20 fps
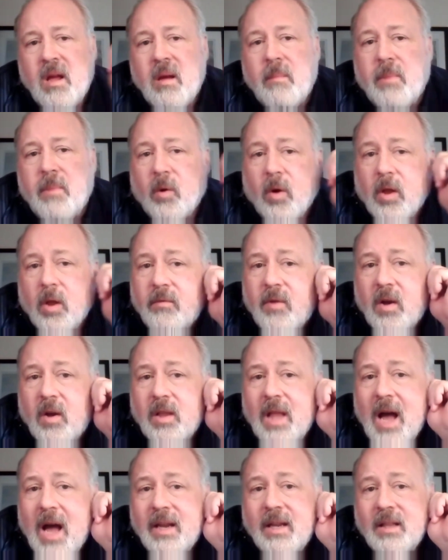But all of our
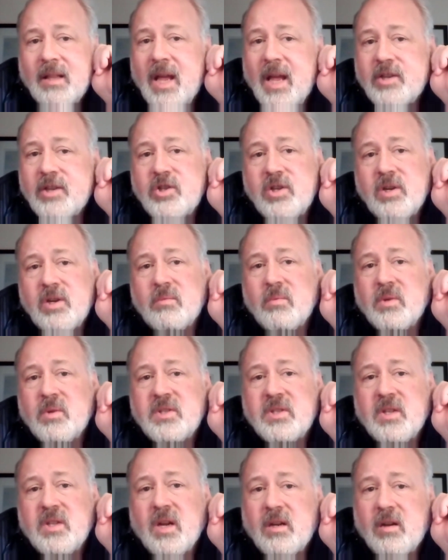logging last year
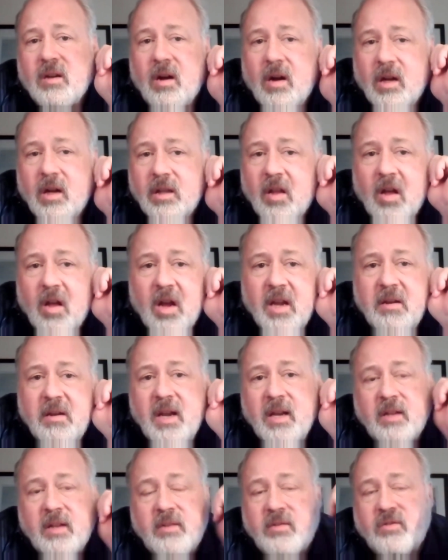was done online,
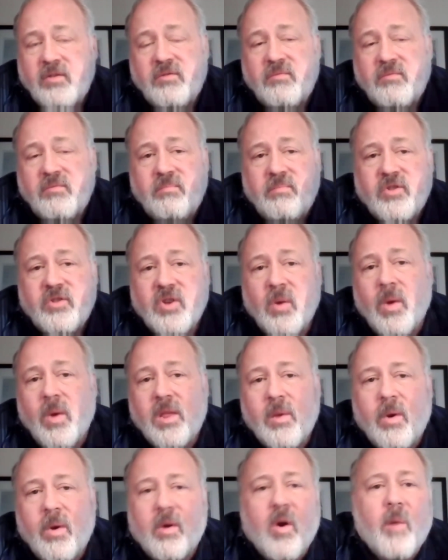and it's so
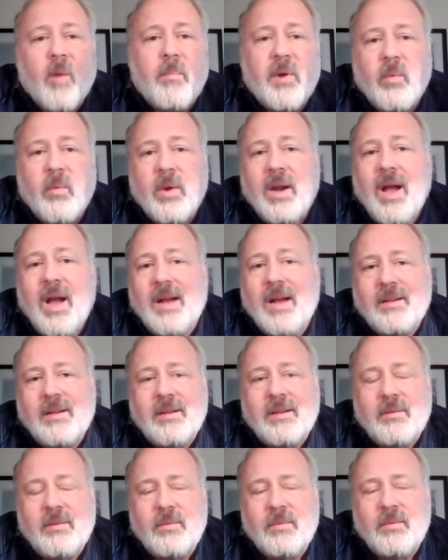whether we're open or we're not,
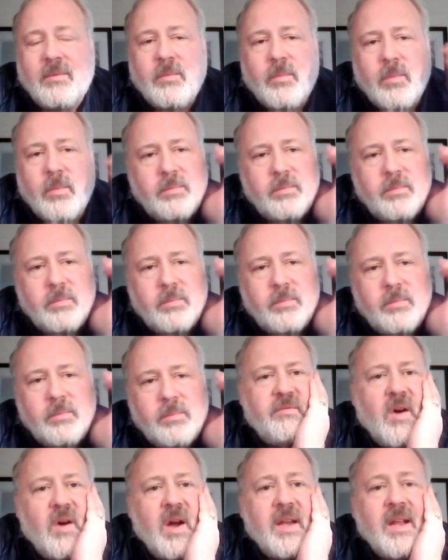it'll be
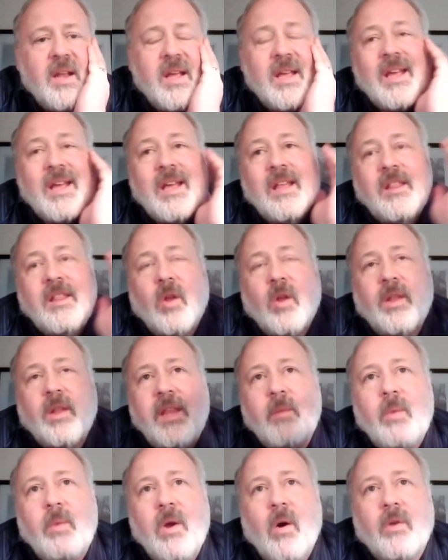fine. The only
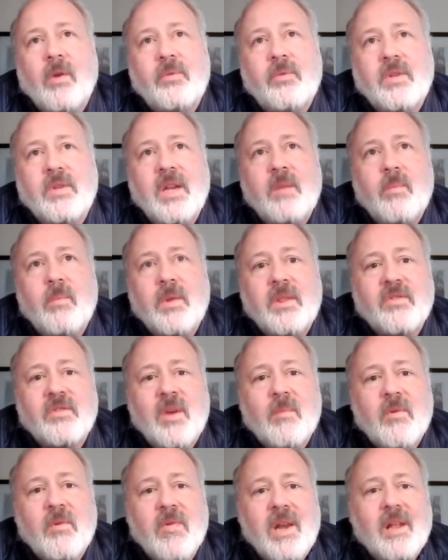thing we also did with the
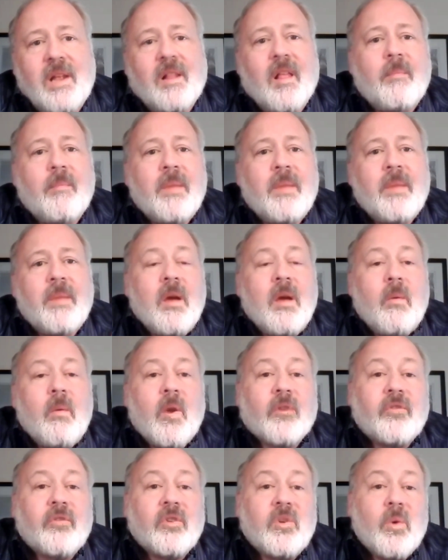summer reading club, we
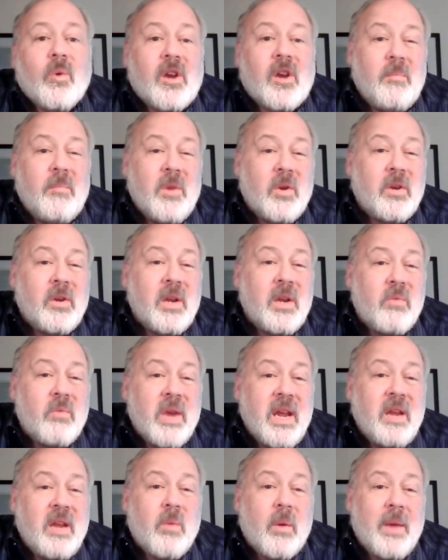also do a community
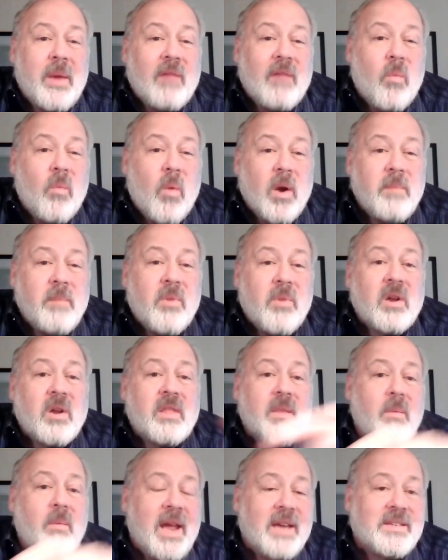read where we have one book
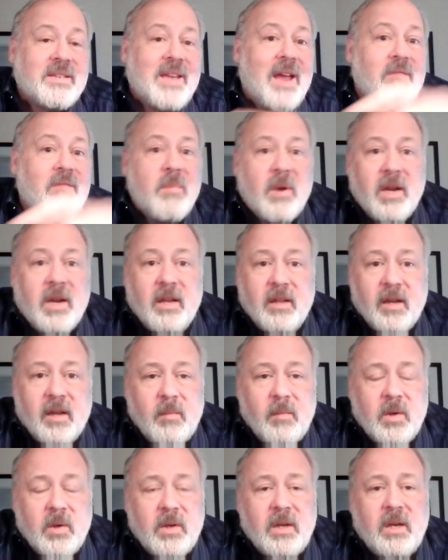that we ask everybody in the
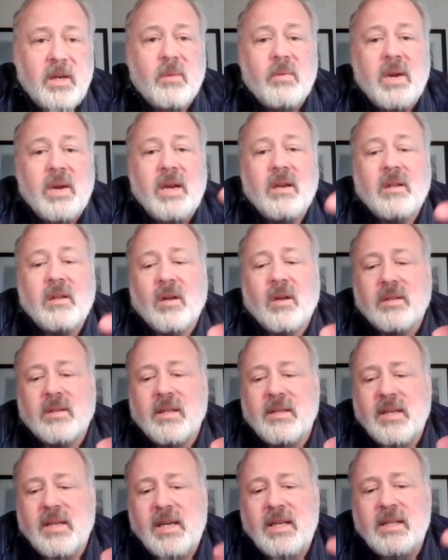community to read, adult
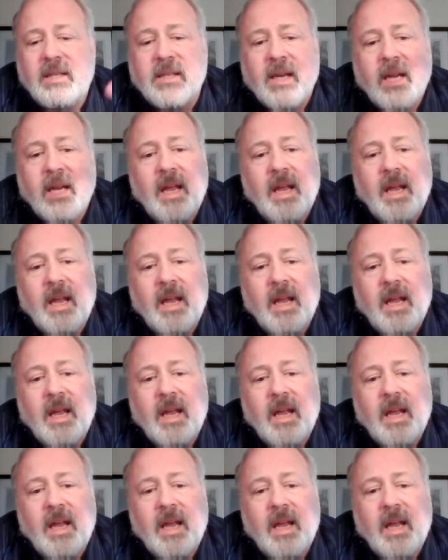and teens.